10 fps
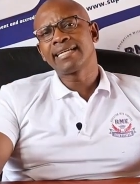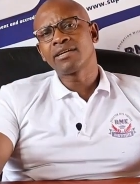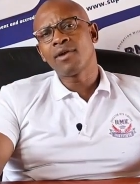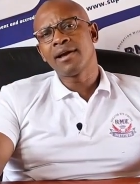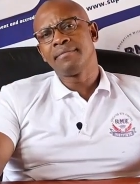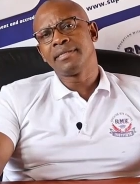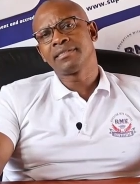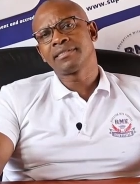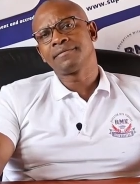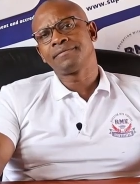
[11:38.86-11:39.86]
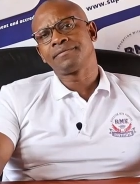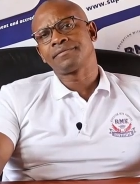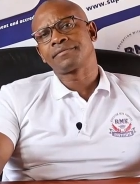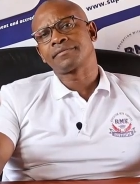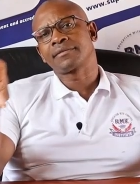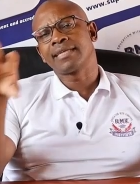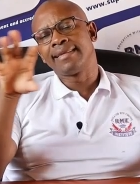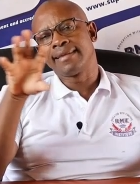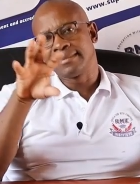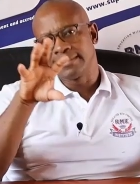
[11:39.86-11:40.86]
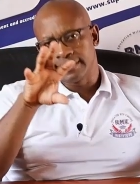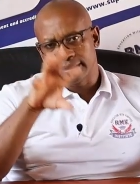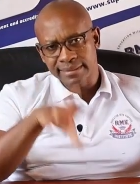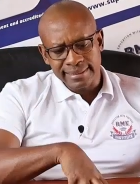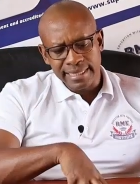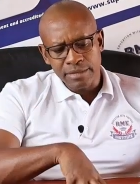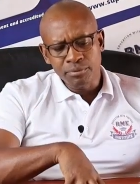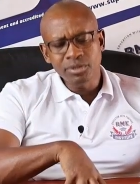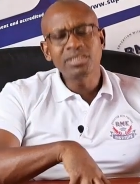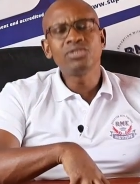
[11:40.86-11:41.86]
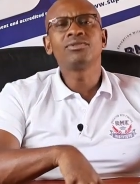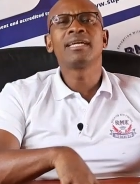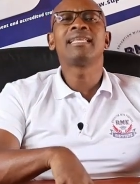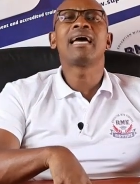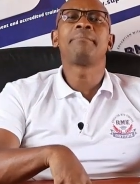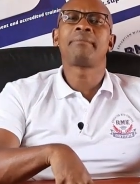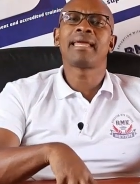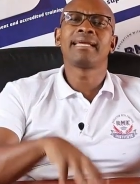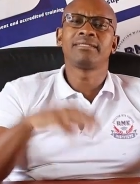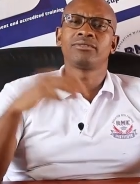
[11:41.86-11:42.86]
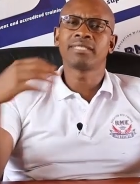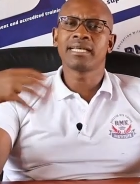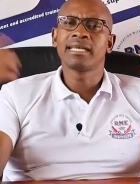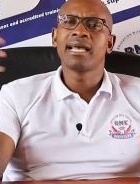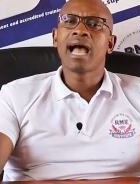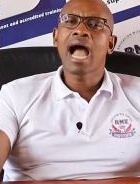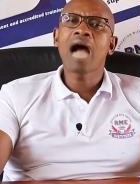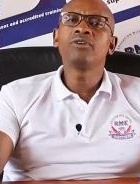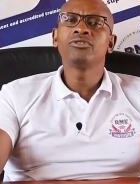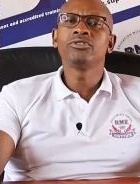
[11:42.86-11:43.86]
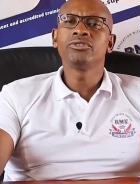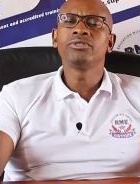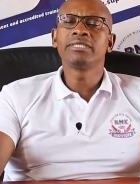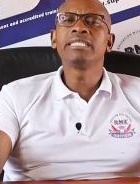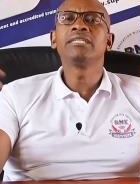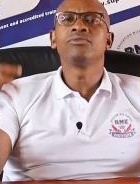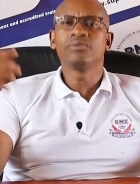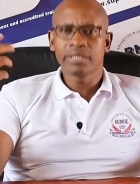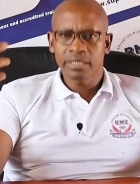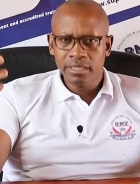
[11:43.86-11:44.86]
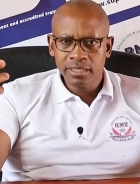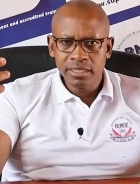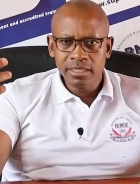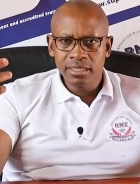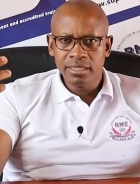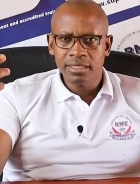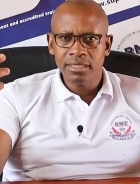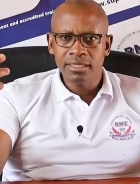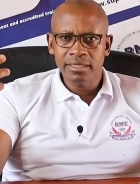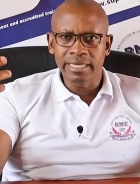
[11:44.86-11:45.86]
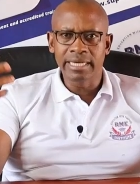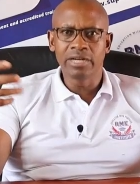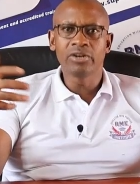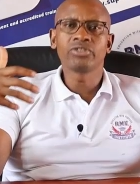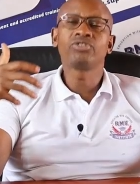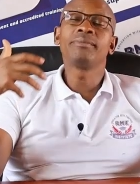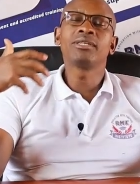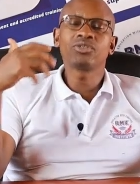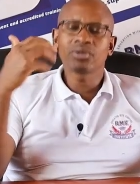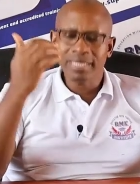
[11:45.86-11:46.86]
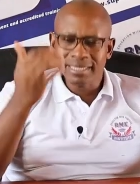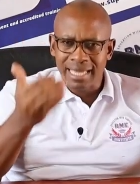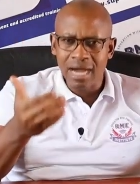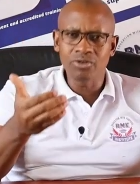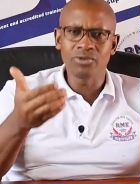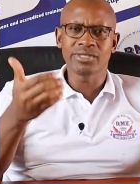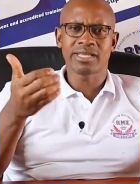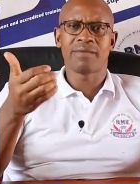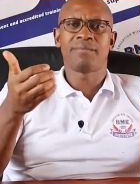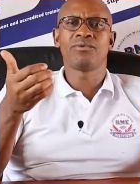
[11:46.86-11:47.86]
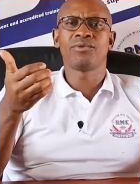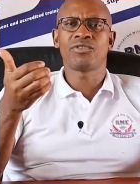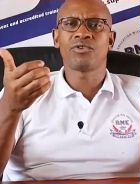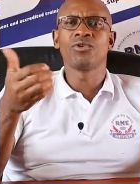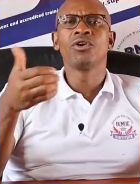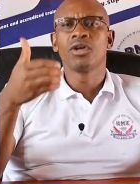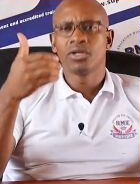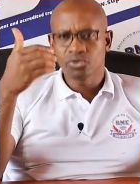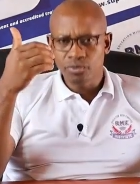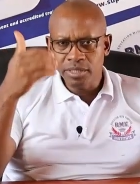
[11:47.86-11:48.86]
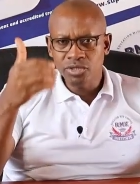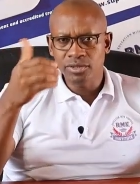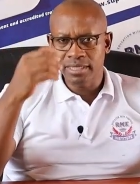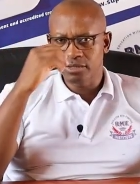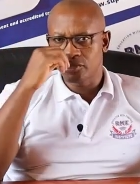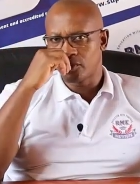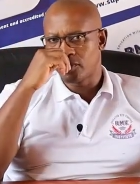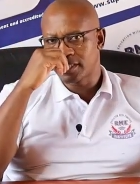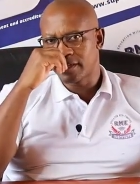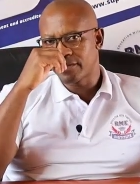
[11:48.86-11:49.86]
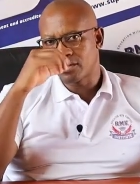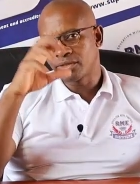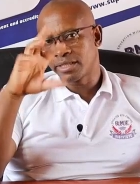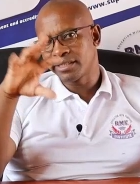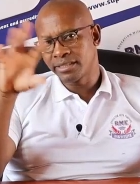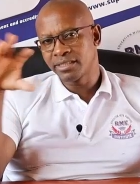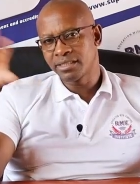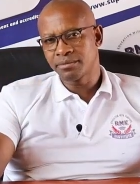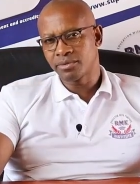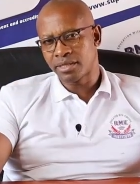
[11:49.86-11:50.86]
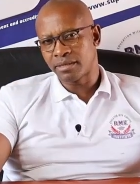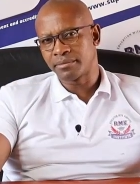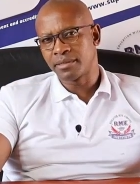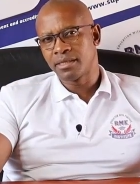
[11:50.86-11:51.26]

requirements, and then putting together a plan to say, how do you deal with the landlord to make sure that they are always happy with you, to make sure that you always have a good relationship with them.